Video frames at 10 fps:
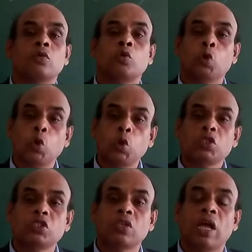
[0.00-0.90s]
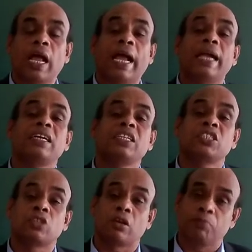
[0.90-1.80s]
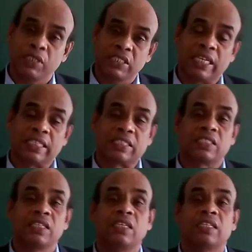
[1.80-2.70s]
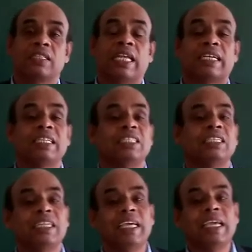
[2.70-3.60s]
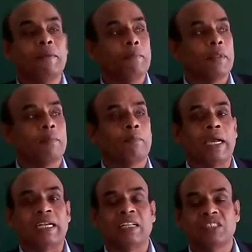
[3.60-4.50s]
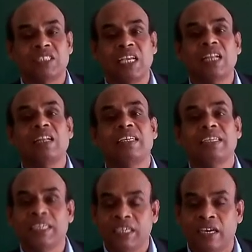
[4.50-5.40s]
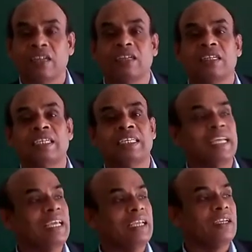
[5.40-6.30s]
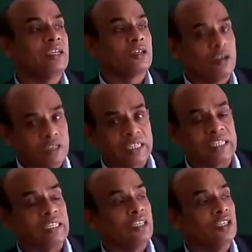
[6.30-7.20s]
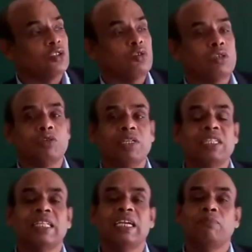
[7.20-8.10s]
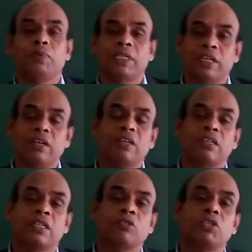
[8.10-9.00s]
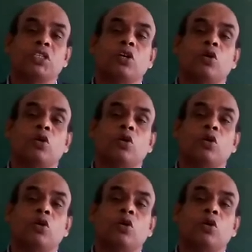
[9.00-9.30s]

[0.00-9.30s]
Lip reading: goods and services that is in a financial year in a country. So during that period, during the